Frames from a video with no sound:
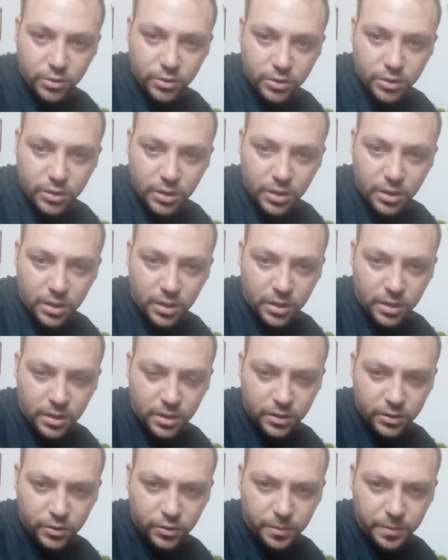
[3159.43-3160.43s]

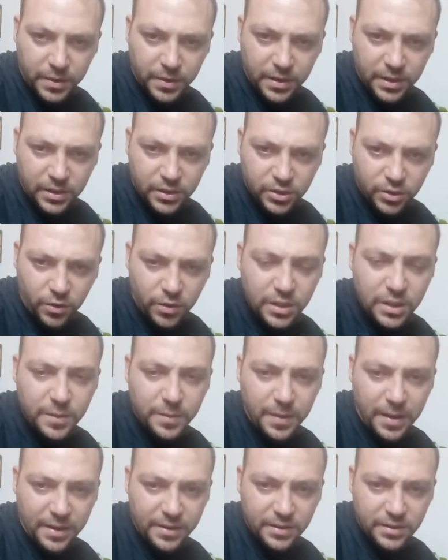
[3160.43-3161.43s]
to be so
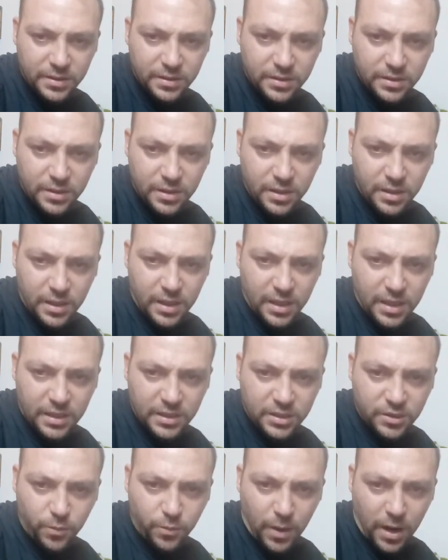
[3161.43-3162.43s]
independent.
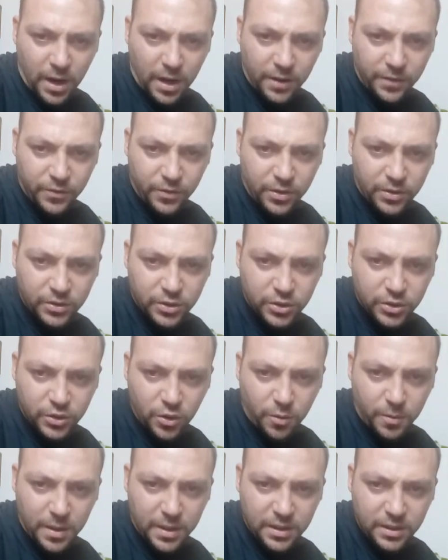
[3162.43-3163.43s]
It's why there are
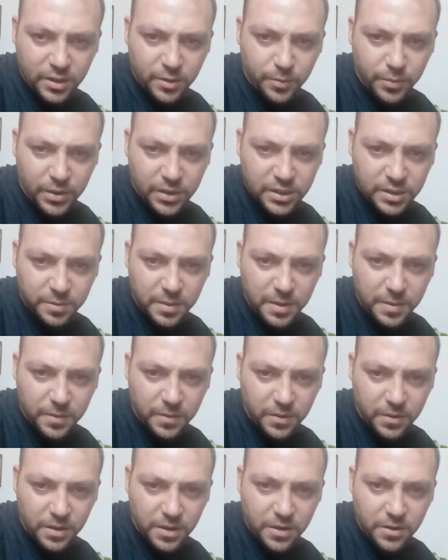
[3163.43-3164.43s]
so many depressed
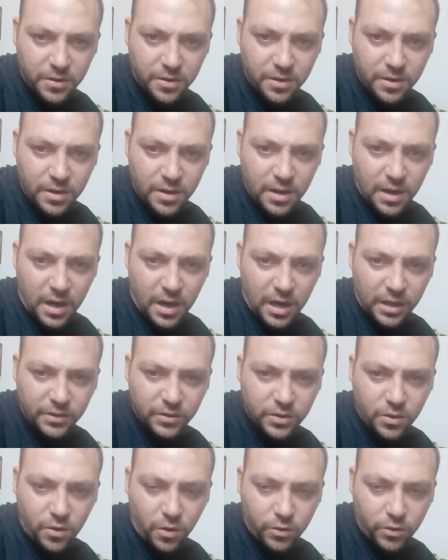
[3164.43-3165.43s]
people here. Other
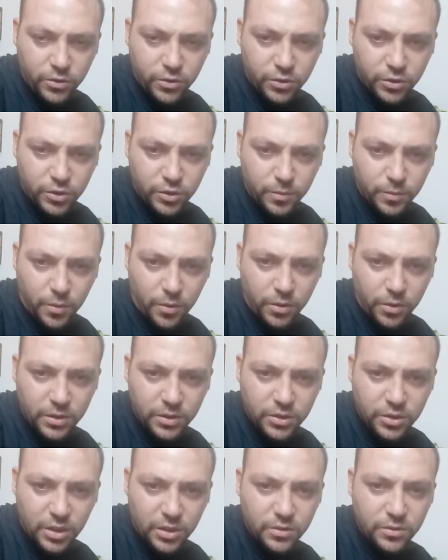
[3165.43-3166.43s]
cultures support
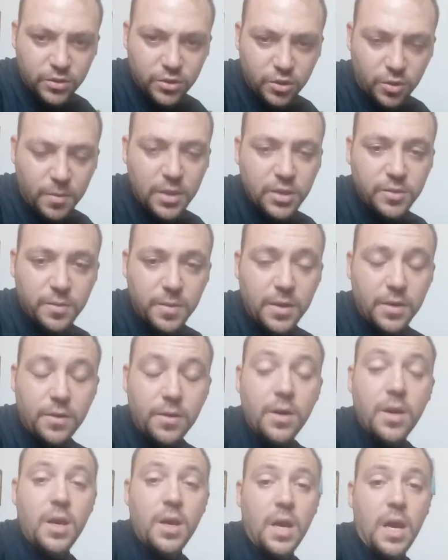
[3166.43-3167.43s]
each other so much better.
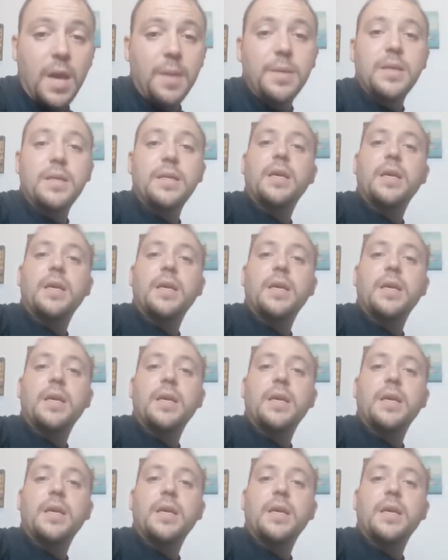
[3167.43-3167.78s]
I mean,